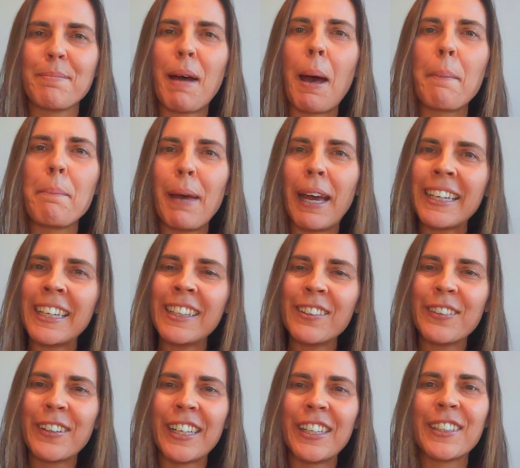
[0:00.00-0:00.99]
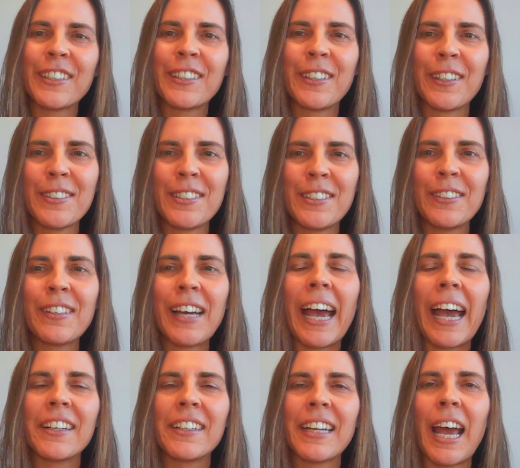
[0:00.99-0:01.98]
I'm Becky, your go-to
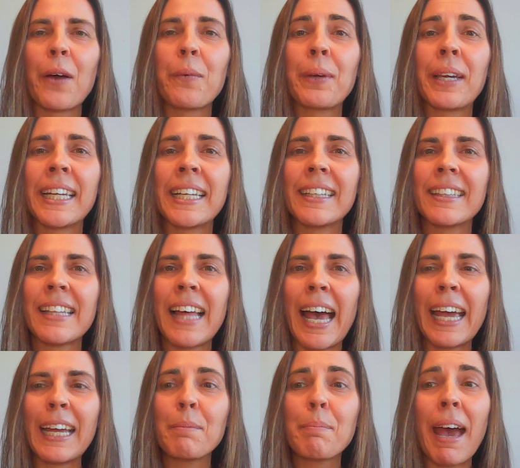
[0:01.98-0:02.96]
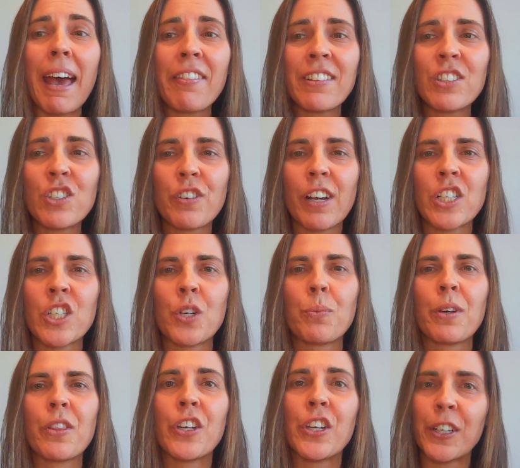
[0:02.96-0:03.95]
guide on how we can align math instruction
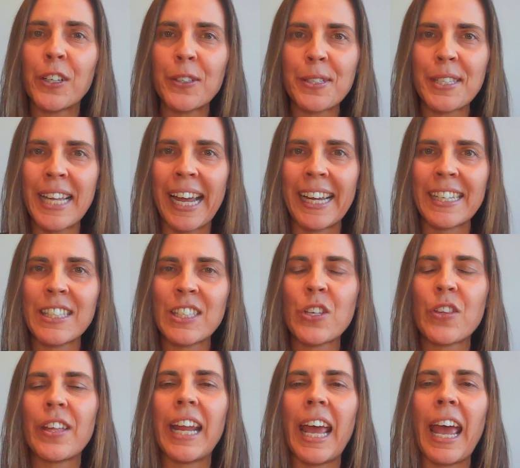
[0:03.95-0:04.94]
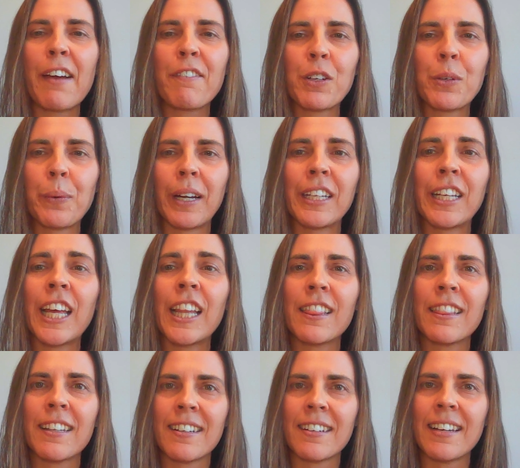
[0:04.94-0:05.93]
with neuroscience so that everyone can
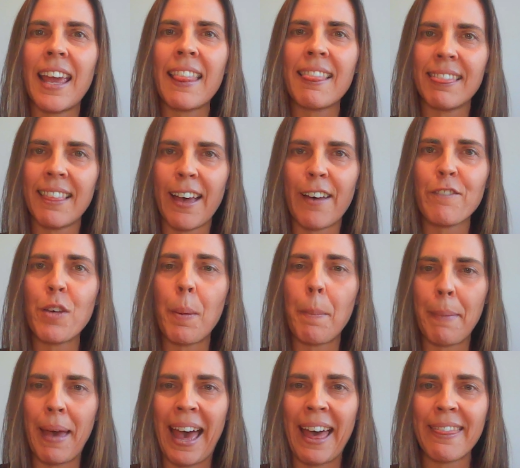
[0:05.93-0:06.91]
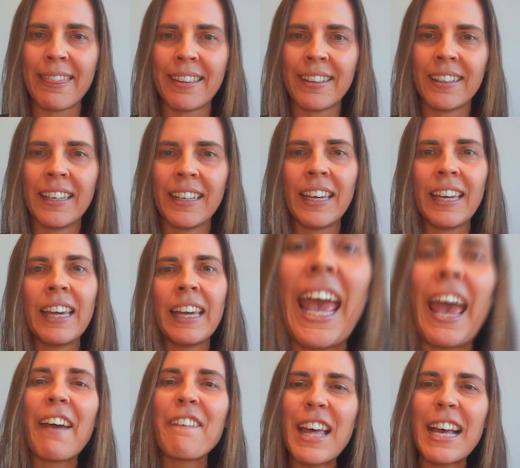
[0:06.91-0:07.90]
learn and love math.
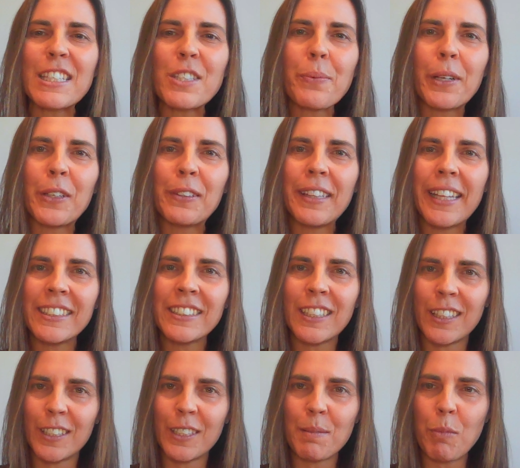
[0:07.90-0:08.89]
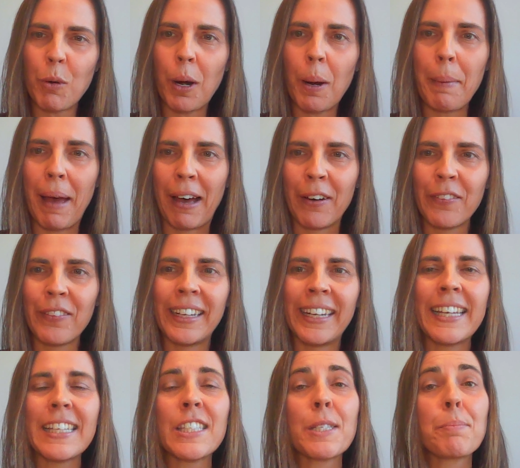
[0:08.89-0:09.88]
If that's what you'd like to learn more about, then
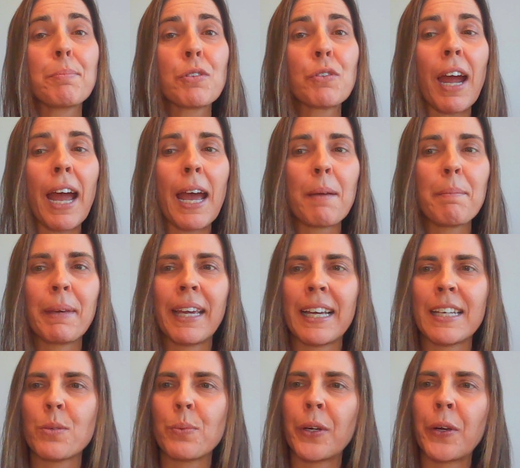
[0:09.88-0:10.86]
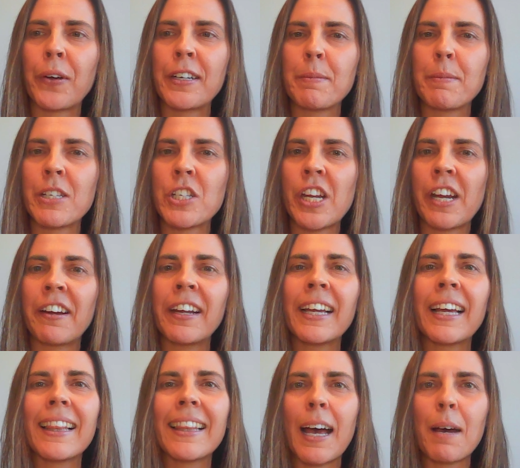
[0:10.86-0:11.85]
hit subscribe because we're going to be sharing
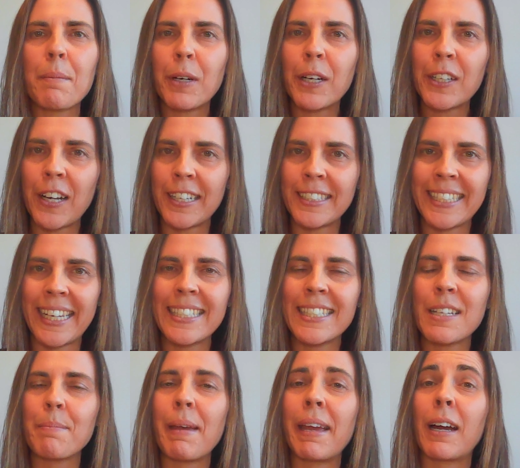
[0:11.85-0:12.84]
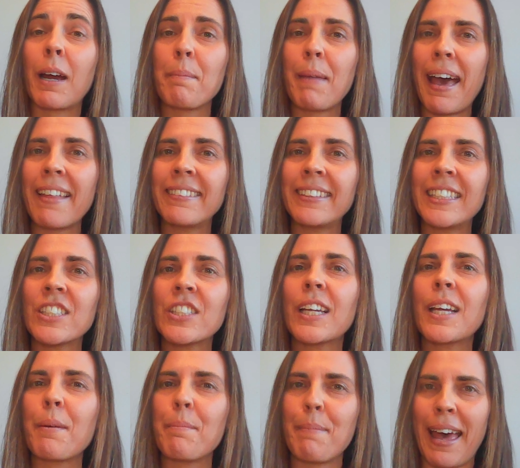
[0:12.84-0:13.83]
a lot more content to make our math
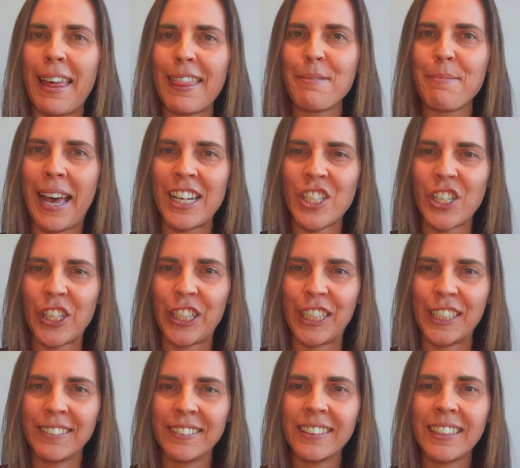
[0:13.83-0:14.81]
teaching mathemagical.